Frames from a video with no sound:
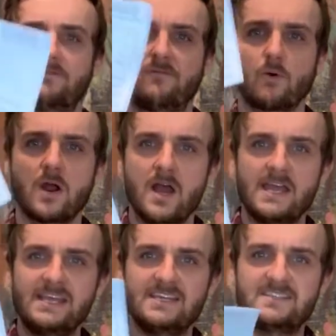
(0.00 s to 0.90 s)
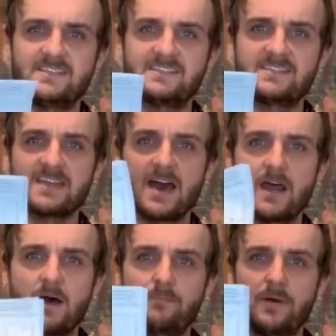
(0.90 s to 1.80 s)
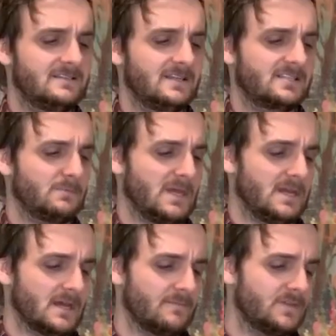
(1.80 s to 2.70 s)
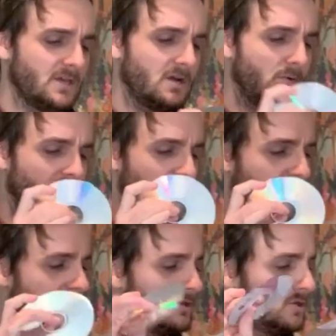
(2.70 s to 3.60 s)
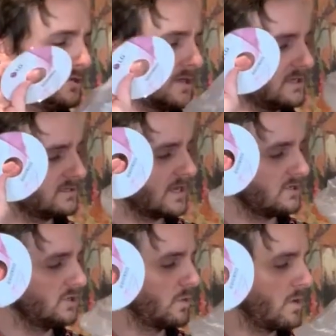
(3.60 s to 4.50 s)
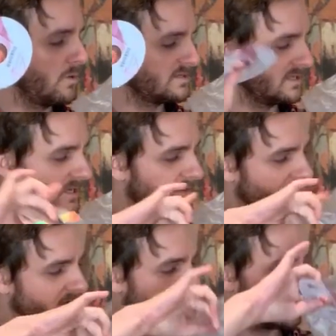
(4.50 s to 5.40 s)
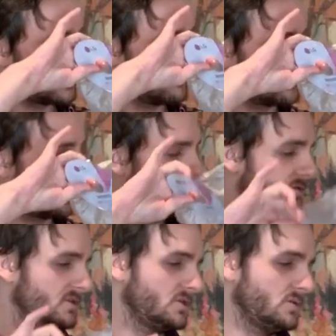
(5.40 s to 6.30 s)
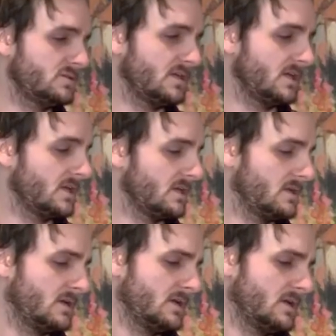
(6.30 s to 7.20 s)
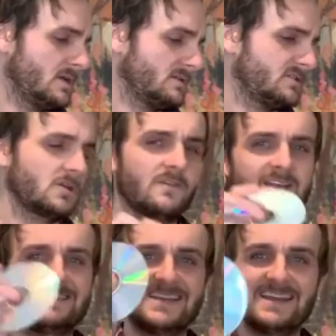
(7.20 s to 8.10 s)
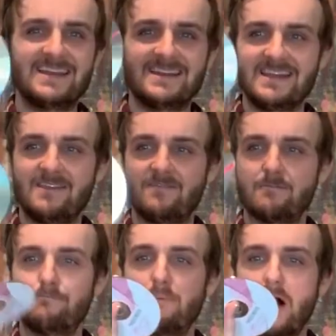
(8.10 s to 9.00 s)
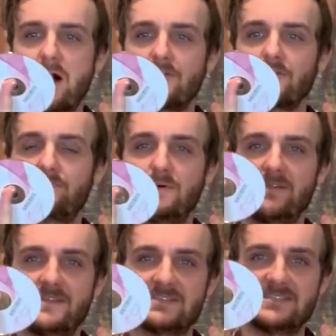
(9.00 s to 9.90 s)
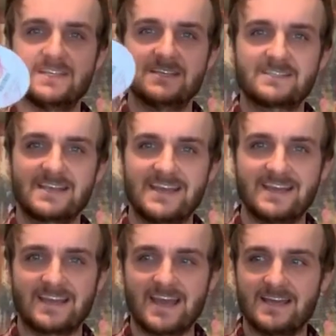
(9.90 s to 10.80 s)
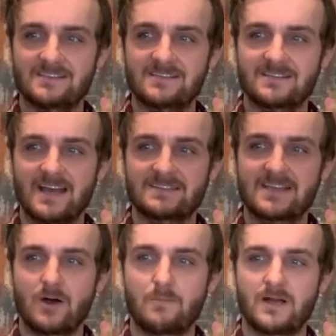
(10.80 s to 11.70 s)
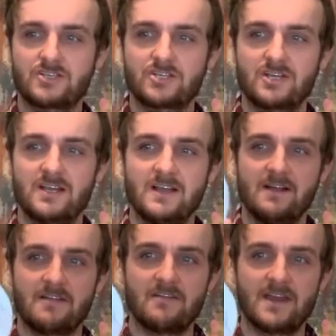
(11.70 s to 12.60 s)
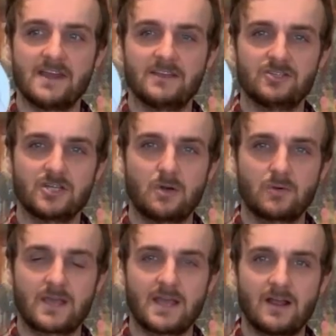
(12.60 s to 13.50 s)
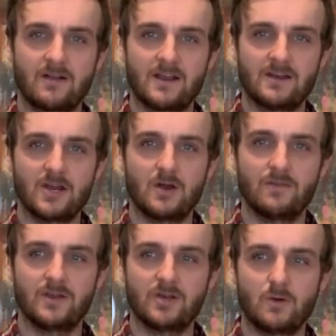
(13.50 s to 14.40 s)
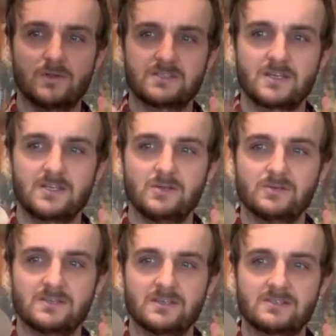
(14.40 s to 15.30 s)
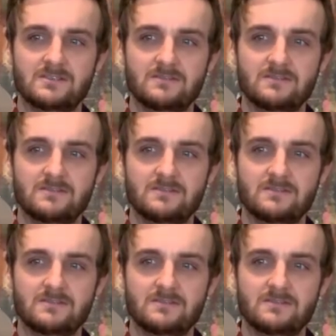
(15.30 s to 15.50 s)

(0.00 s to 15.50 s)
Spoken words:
for easy setup. Disc media. You know what? They knew I wasn't even going to come close to using it, so they didn't even bother to put this disc in a case. That's how much they don't care and know that no one's going to use this